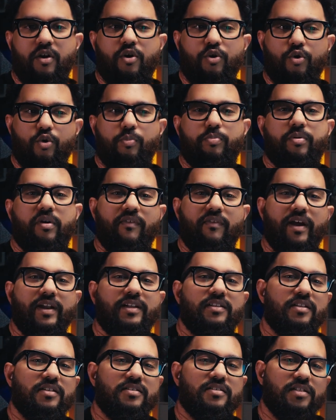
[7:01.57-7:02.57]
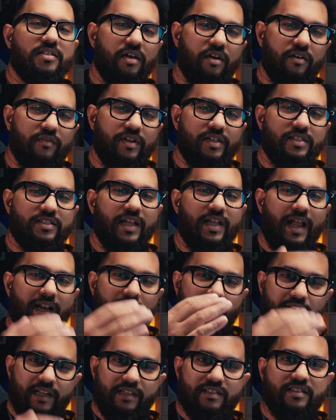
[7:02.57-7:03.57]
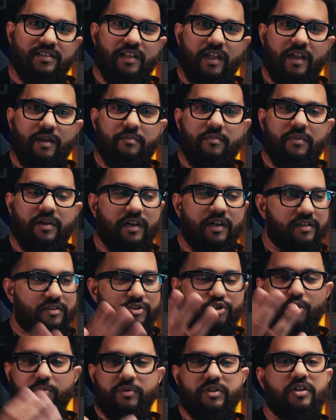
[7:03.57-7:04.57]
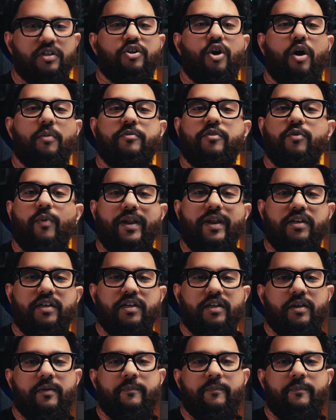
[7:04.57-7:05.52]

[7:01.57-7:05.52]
who provide this service and show me the top 20,